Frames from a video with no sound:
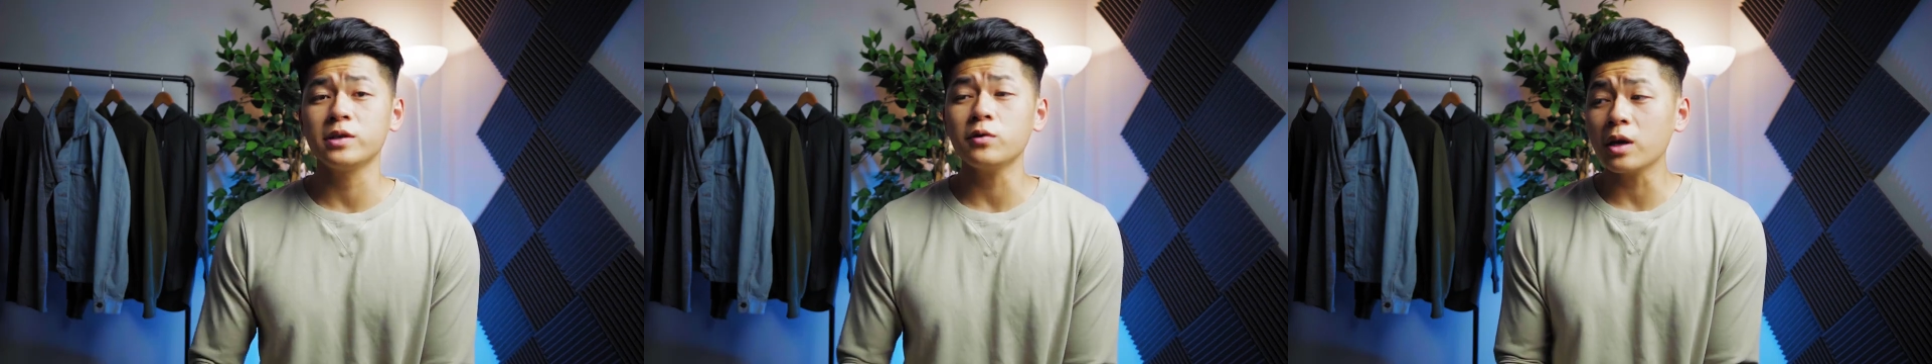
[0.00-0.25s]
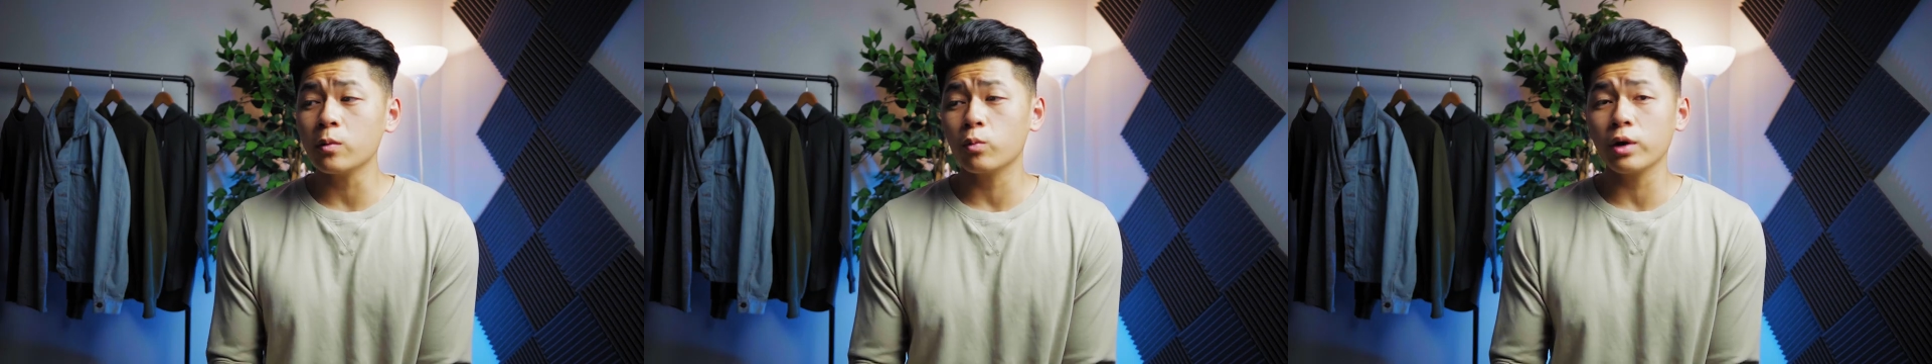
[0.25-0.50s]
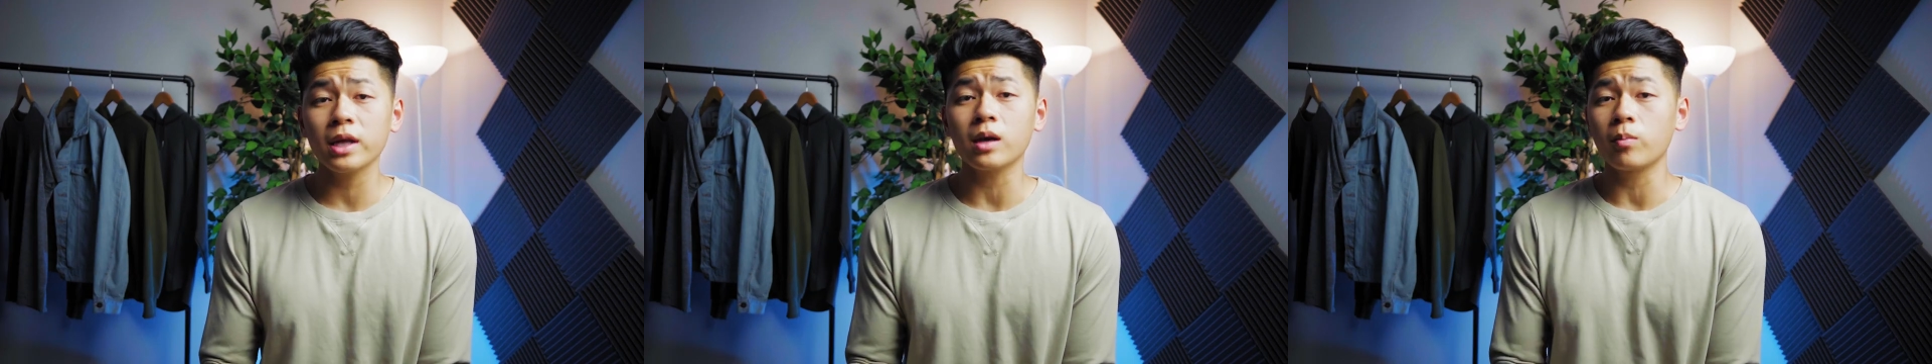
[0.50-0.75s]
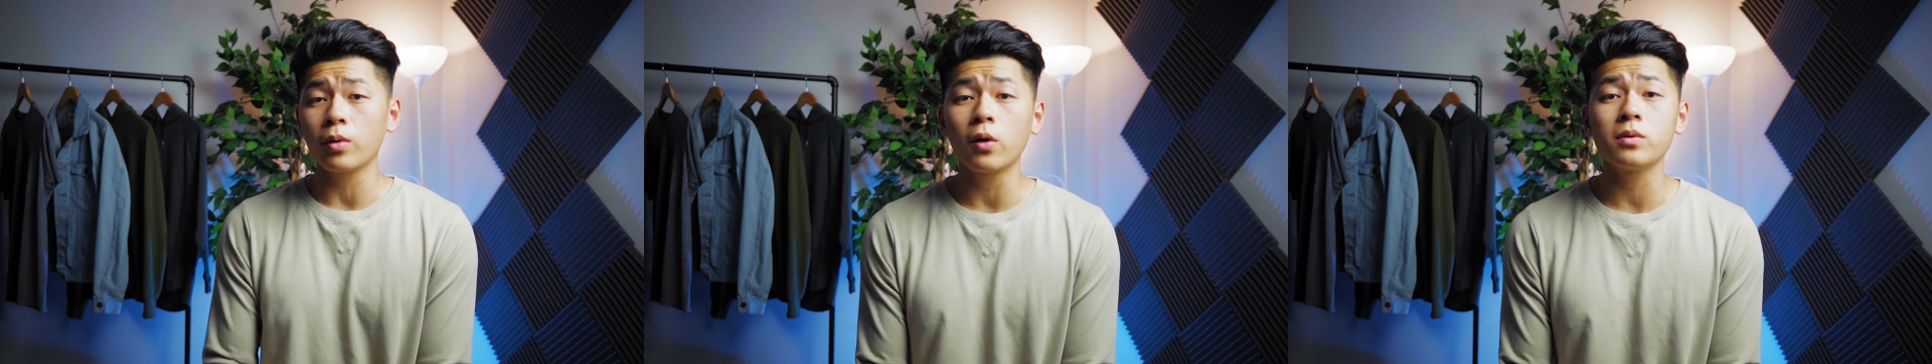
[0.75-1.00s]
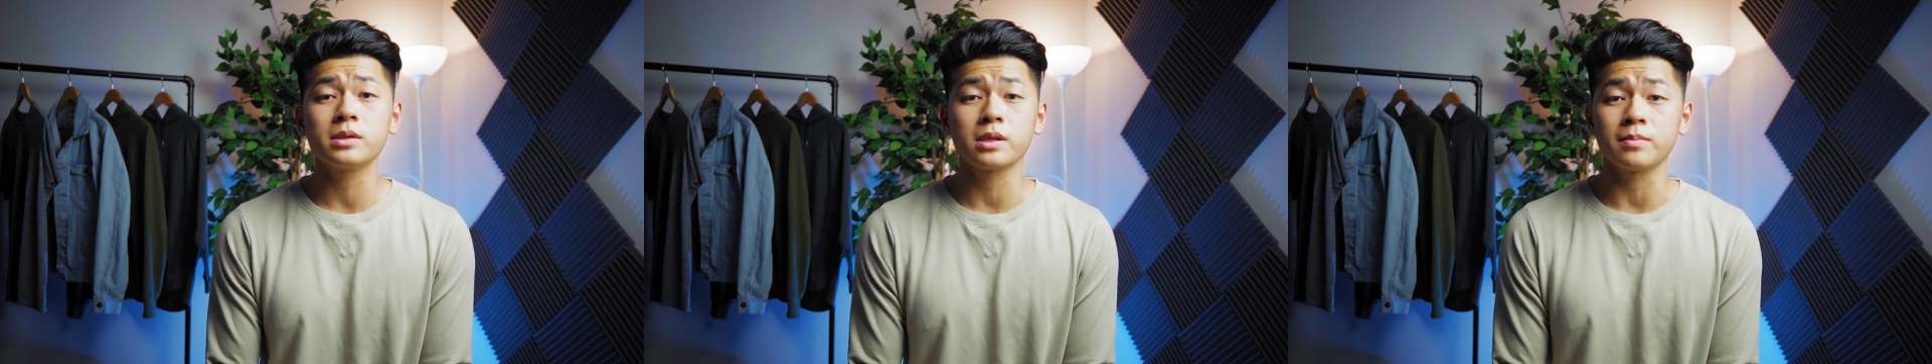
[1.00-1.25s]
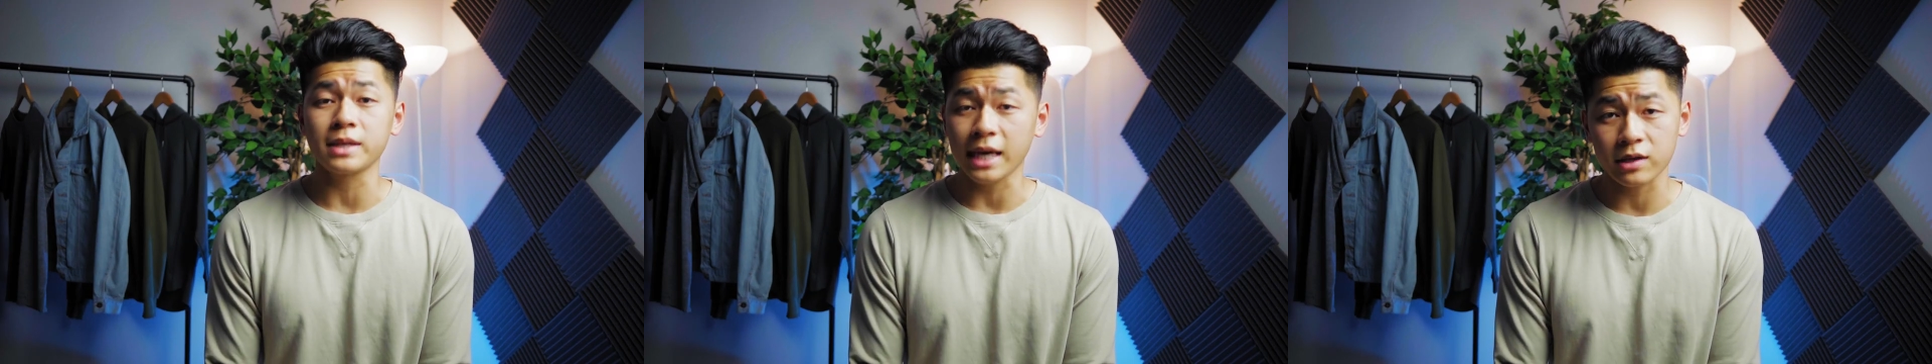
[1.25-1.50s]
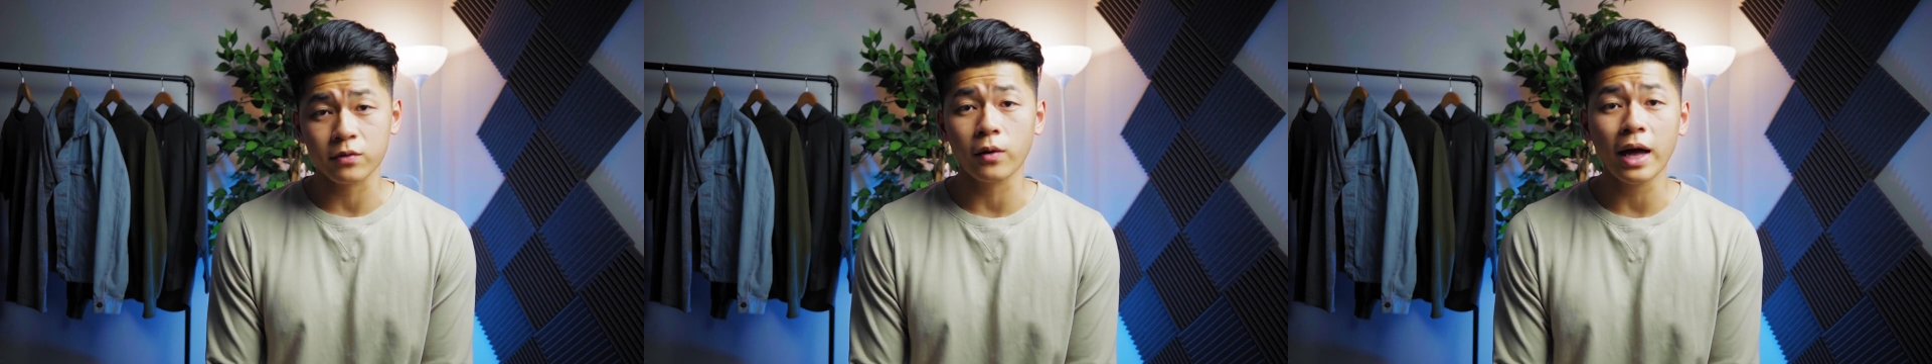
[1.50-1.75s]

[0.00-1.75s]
you can really compose some tasteful